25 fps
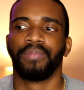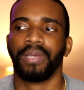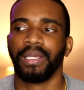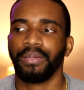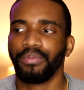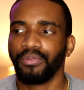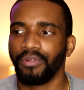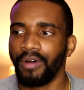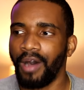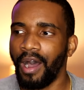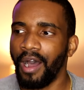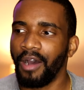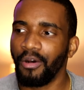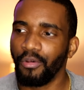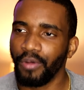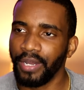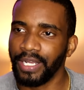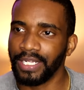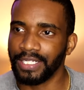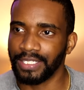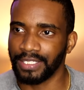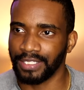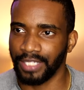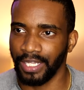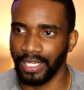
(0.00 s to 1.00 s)
people
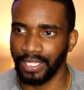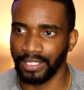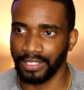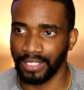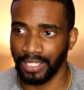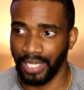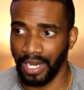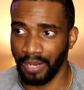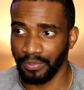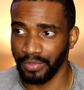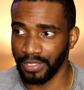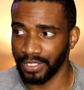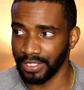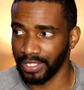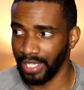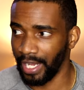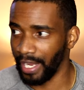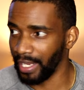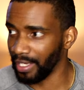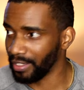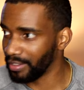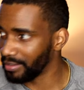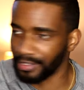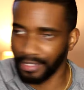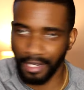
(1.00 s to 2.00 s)
always think that I'm just like